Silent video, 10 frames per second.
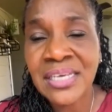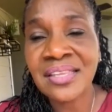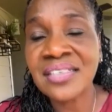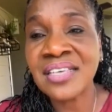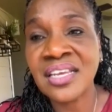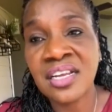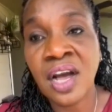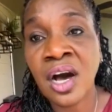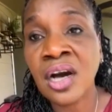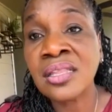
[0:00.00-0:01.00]
They said at
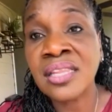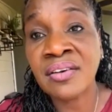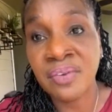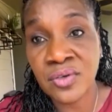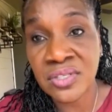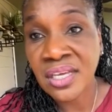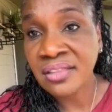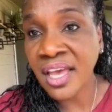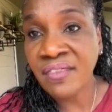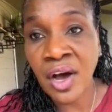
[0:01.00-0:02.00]
all levels.
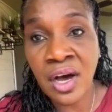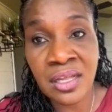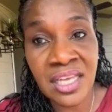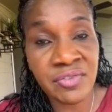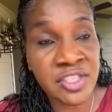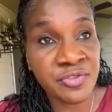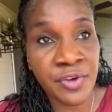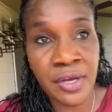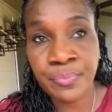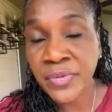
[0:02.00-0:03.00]
They have all levels
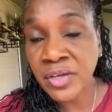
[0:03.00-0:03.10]
from